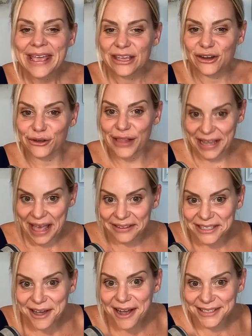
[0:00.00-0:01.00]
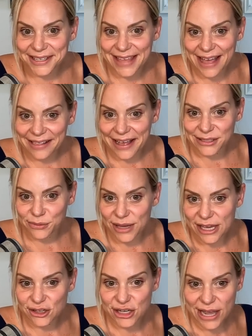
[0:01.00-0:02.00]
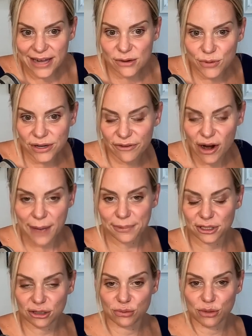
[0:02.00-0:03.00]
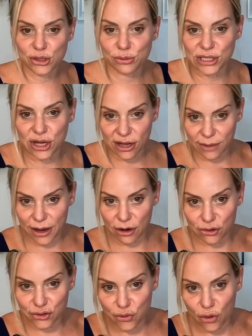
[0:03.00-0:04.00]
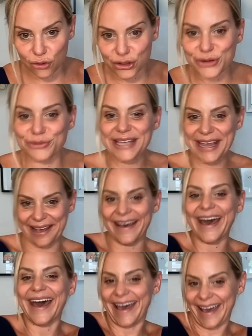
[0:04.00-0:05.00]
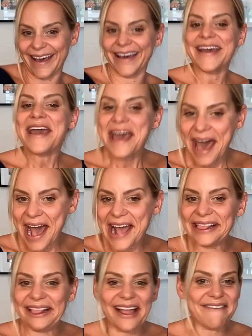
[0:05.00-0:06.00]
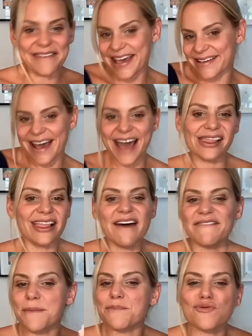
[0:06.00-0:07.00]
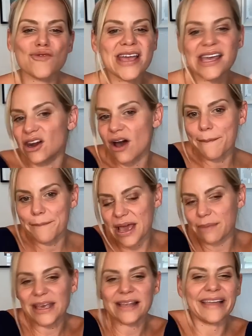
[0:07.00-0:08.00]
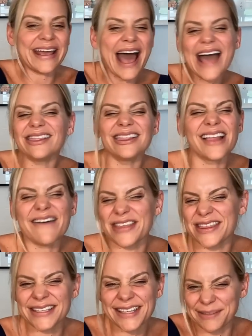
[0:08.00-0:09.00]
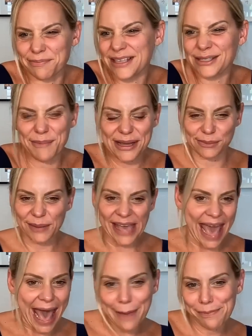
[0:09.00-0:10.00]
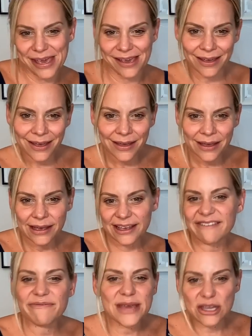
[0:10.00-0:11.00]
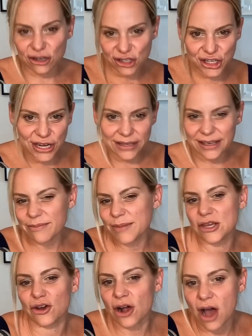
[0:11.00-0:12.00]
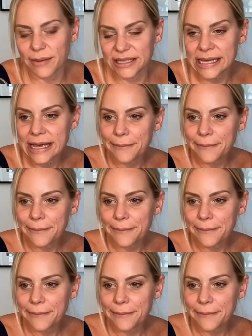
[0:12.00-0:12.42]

Like Kelly Dodd did that last week. She had in one of our episodes where she was talking about her troll. She was like, I love it. I love it. Bring it on, baby. Like, I love it. This makes me happy. Give me your shit. Give me your comments.